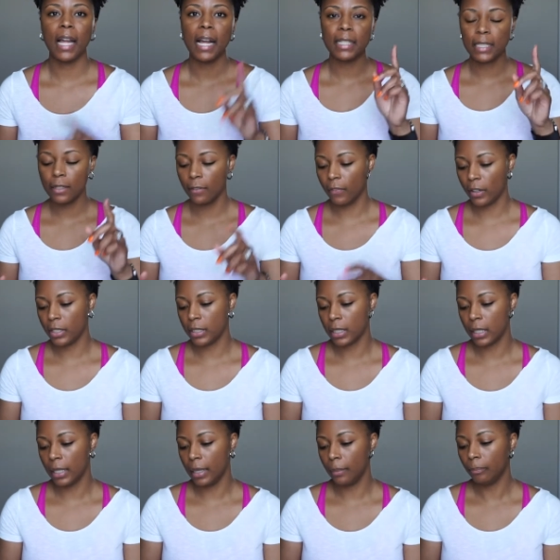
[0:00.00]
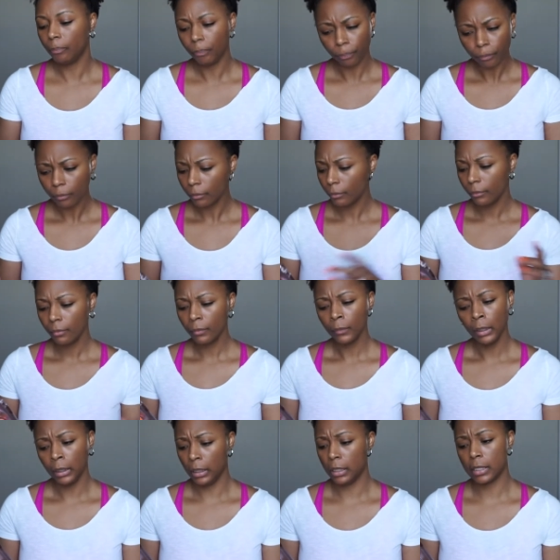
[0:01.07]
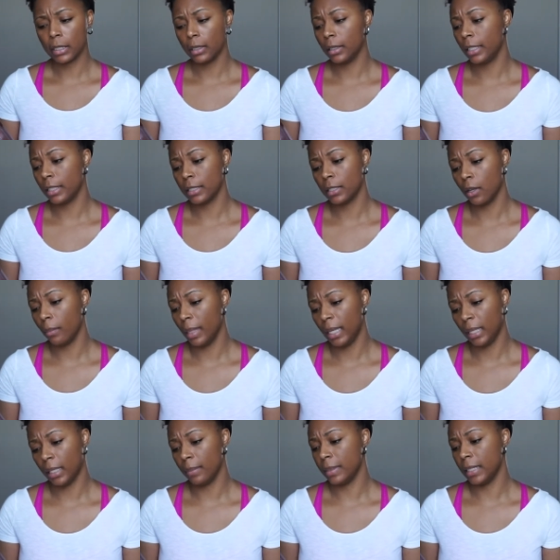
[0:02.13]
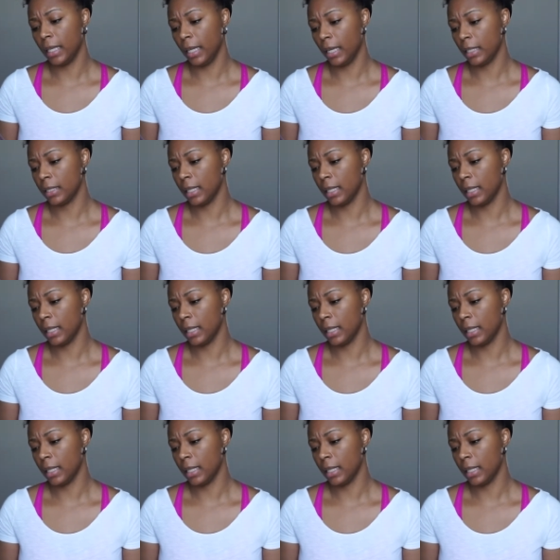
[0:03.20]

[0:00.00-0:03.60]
that's the first clip. There's so many clips in here.